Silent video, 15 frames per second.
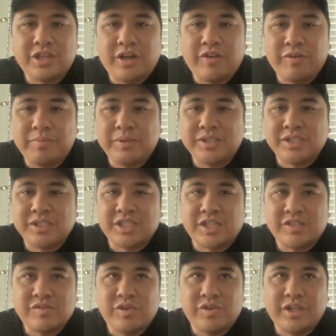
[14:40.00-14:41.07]
off and be
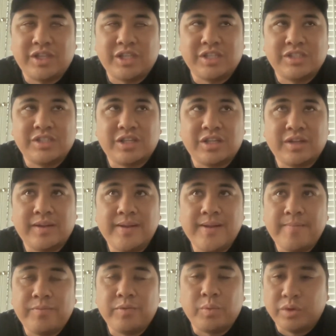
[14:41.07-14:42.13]
successful, I think it's going to
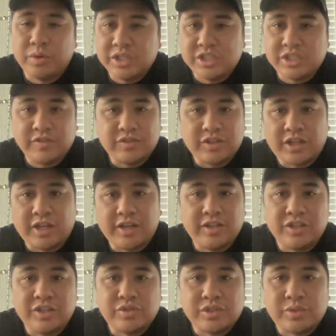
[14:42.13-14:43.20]
really shift a lot
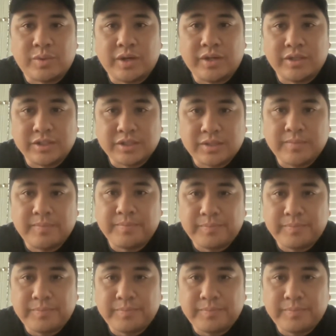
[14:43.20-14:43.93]
of industries around us.